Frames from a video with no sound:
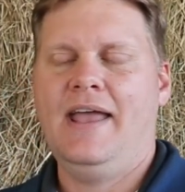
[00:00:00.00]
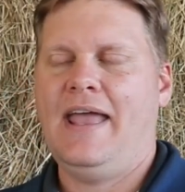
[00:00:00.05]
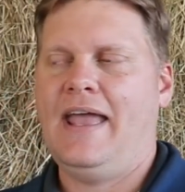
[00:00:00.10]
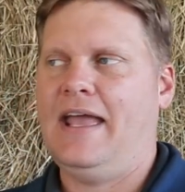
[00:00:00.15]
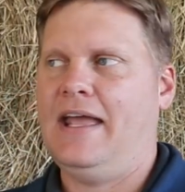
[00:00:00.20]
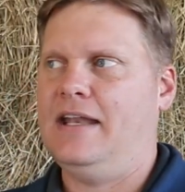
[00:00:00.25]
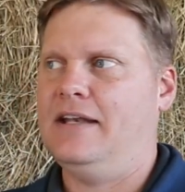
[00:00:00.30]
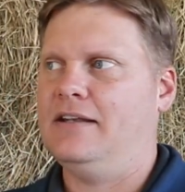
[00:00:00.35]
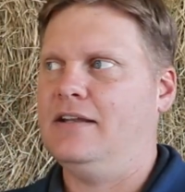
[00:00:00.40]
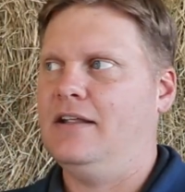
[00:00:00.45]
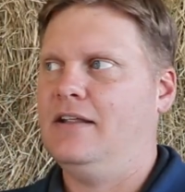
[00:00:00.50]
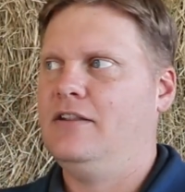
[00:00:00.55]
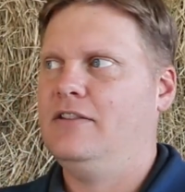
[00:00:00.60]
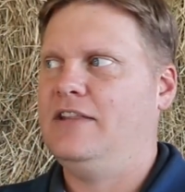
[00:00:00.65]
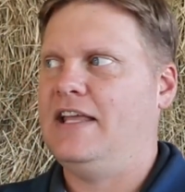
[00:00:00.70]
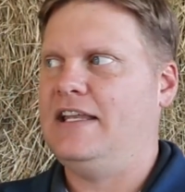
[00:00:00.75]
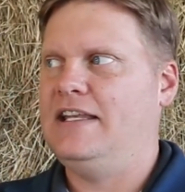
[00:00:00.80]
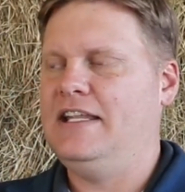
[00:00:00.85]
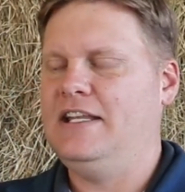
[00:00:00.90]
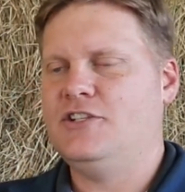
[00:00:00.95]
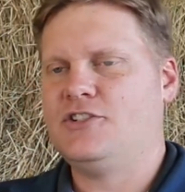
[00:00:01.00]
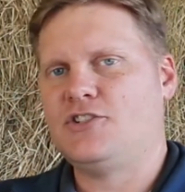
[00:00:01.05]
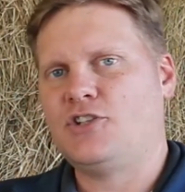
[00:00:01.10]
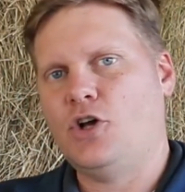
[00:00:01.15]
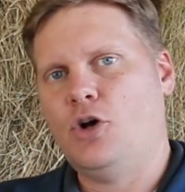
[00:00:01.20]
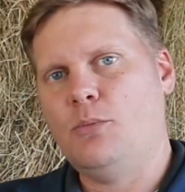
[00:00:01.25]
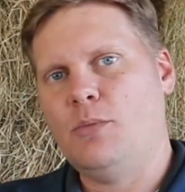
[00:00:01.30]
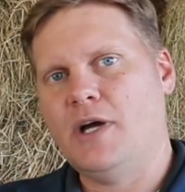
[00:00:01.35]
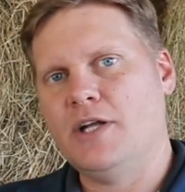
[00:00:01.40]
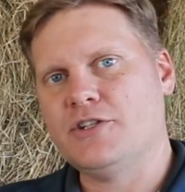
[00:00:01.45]
And they need
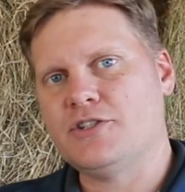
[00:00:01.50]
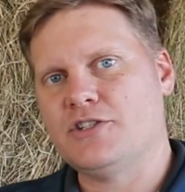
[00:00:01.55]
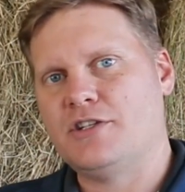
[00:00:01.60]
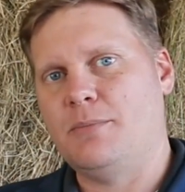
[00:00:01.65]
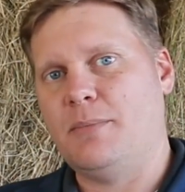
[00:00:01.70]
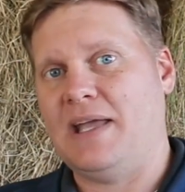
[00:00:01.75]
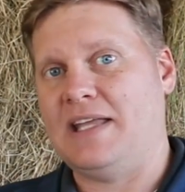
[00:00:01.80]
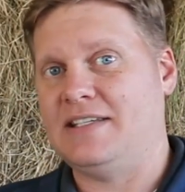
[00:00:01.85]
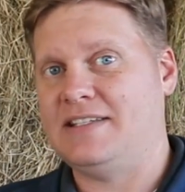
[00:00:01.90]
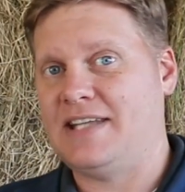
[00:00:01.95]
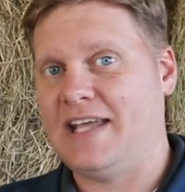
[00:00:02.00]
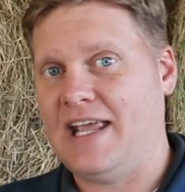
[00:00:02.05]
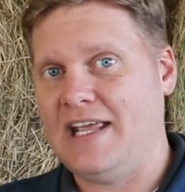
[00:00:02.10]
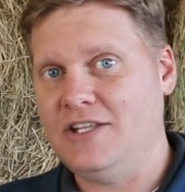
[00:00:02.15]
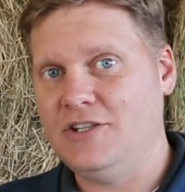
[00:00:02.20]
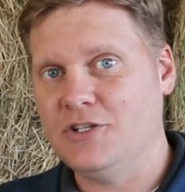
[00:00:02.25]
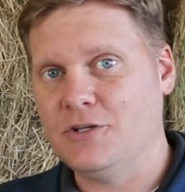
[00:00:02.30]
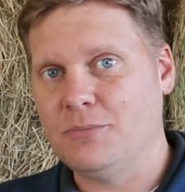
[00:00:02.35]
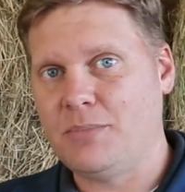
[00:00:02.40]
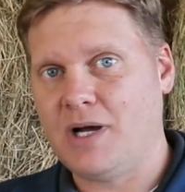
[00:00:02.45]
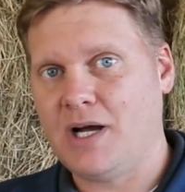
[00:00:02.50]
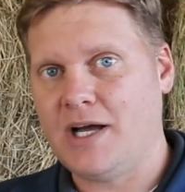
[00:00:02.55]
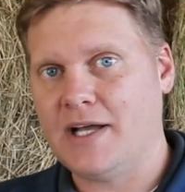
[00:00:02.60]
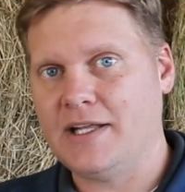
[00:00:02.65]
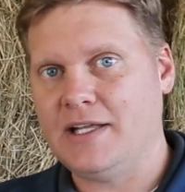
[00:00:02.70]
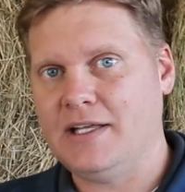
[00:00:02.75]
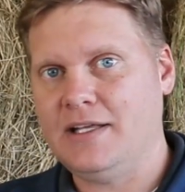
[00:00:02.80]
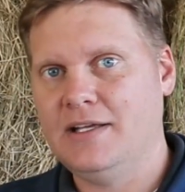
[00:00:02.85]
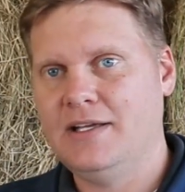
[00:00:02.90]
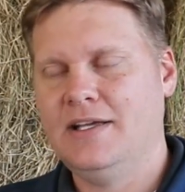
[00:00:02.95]
so much to maintain their
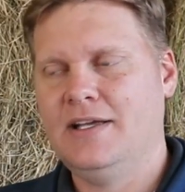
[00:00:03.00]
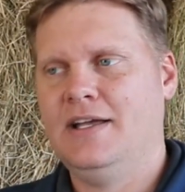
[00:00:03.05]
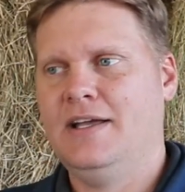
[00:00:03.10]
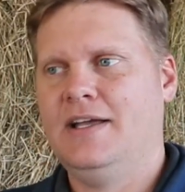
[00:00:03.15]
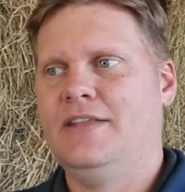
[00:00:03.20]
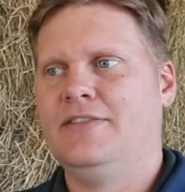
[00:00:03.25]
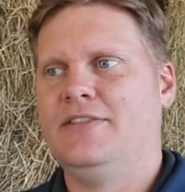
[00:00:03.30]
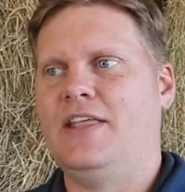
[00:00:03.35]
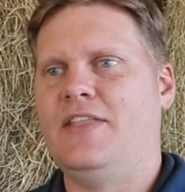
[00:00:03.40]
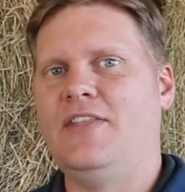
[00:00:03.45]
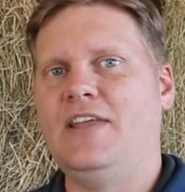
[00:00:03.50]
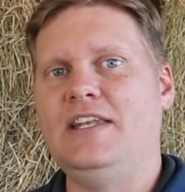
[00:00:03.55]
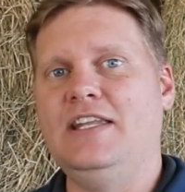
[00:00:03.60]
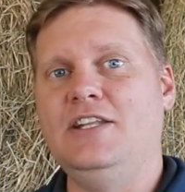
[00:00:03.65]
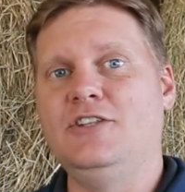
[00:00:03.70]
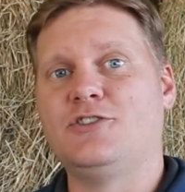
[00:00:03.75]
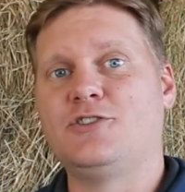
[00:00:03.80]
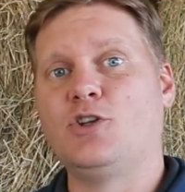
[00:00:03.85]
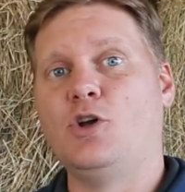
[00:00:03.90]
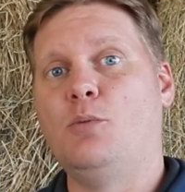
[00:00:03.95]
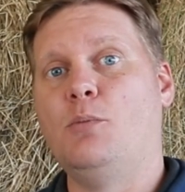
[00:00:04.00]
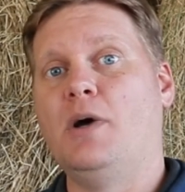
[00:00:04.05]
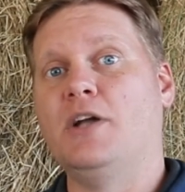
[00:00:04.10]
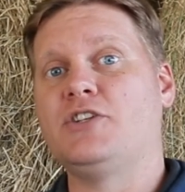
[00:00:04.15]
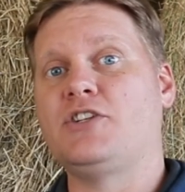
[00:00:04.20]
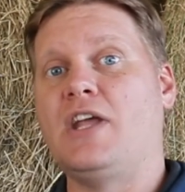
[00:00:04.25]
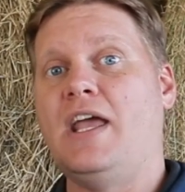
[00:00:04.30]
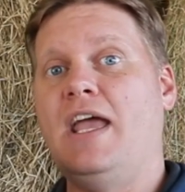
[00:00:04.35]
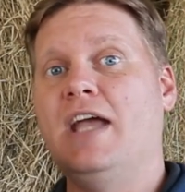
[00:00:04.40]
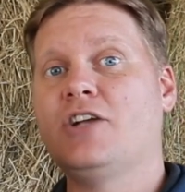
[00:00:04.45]
body, then they need so
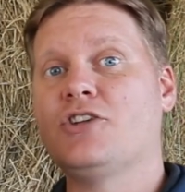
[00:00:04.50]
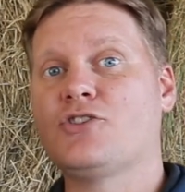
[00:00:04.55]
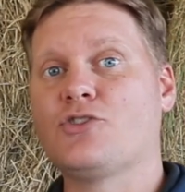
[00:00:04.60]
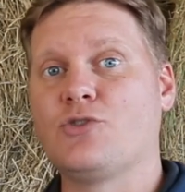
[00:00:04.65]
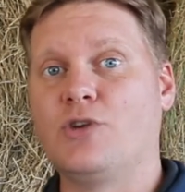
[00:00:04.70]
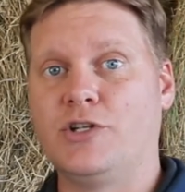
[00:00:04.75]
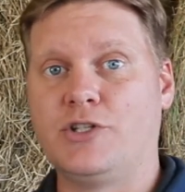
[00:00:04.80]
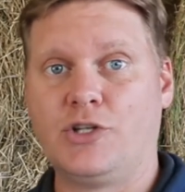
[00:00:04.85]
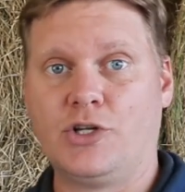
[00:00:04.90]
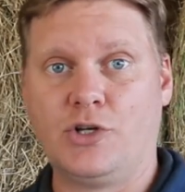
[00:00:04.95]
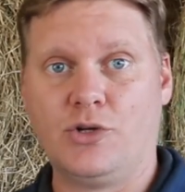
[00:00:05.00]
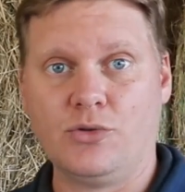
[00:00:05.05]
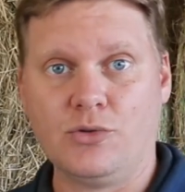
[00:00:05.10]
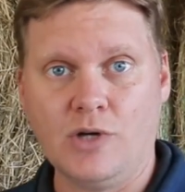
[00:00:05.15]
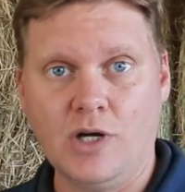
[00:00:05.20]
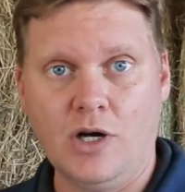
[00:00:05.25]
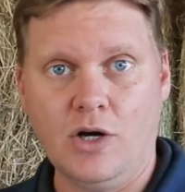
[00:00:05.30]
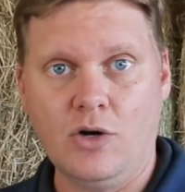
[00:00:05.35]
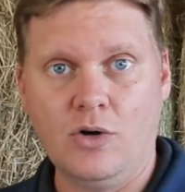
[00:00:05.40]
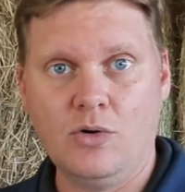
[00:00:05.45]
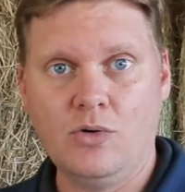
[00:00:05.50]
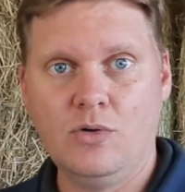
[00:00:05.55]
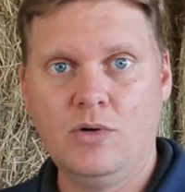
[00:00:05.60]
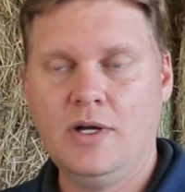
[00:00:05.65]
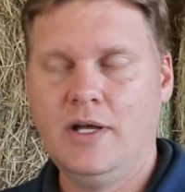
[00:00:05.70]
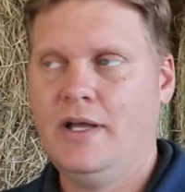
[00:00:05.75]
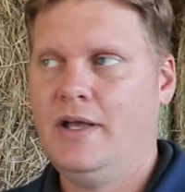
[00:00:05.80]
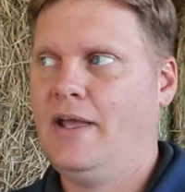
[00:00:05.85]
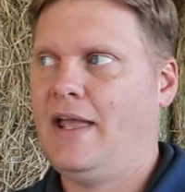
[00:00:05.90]
much extra to grow.